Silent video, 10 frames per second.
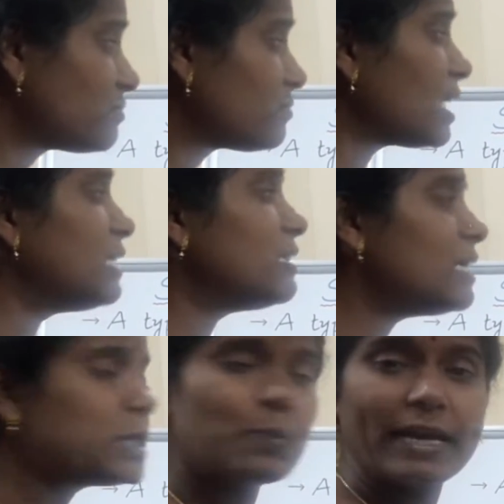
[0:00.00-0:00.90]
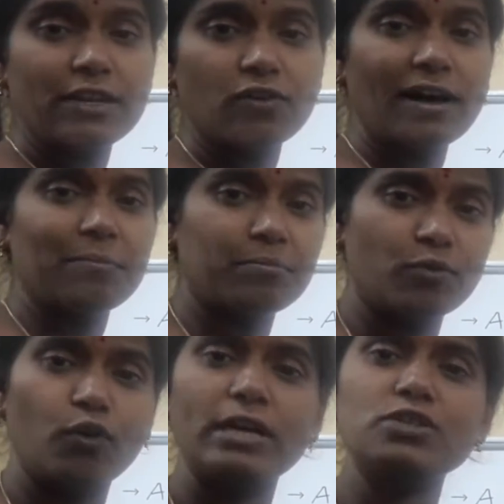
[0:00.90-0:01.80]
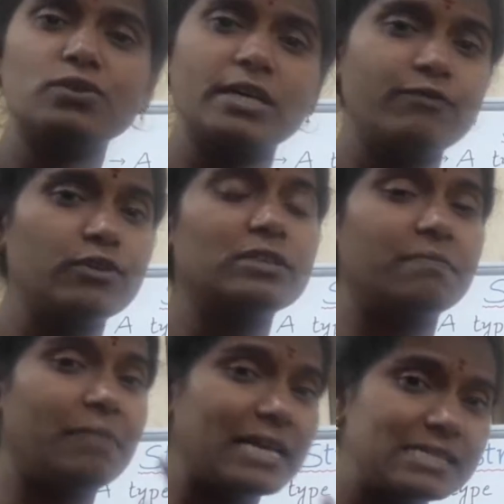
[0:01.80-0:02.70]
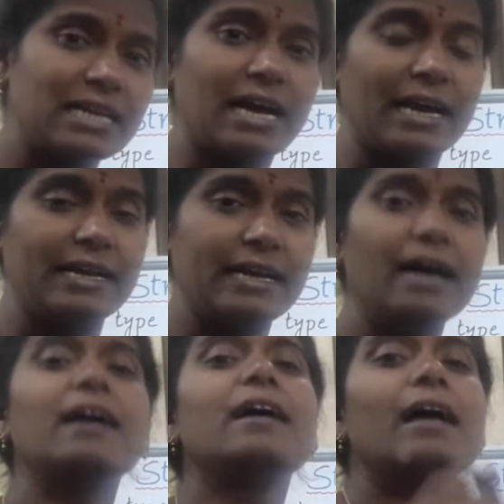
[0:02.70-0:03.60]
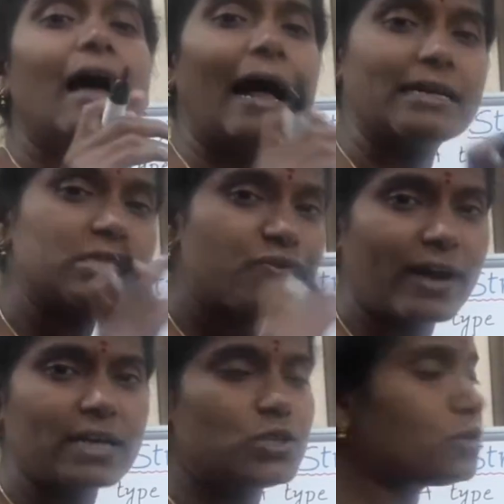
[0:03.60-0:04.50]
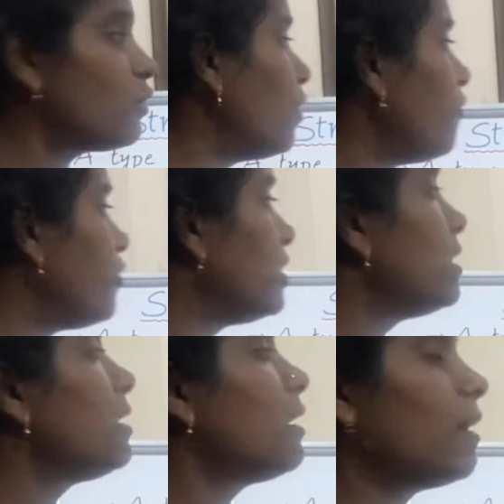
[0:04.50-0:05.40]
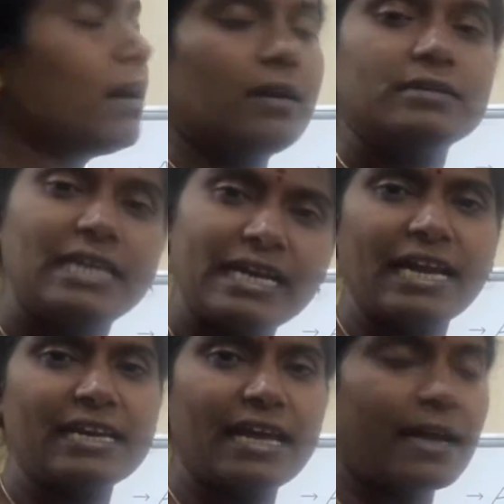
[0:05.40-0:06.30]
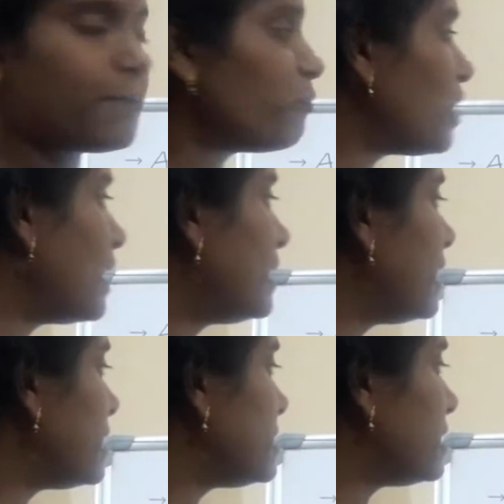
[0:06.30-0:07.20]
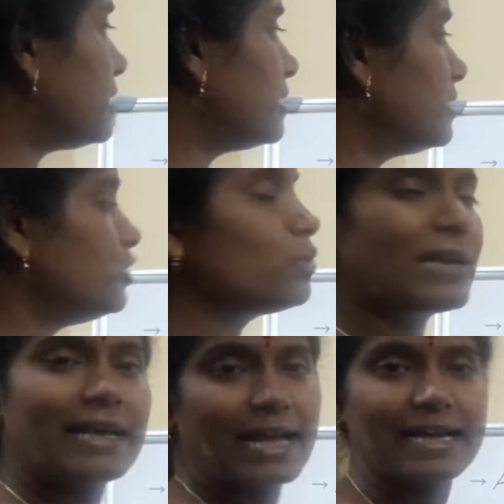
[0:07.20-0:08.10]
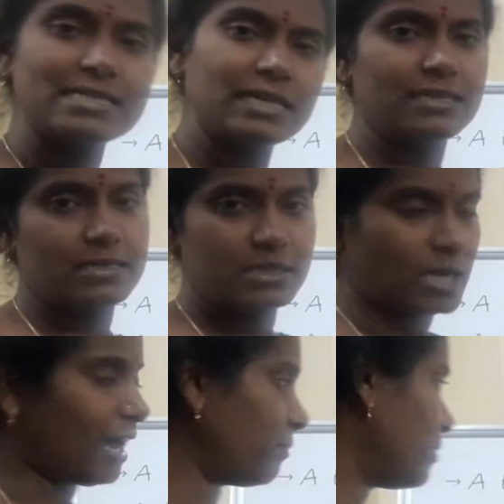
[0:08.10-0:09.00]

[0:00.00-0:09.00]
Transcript: in this video I am going to give you the basic idea and structure of DNA, that is nucleic acid type.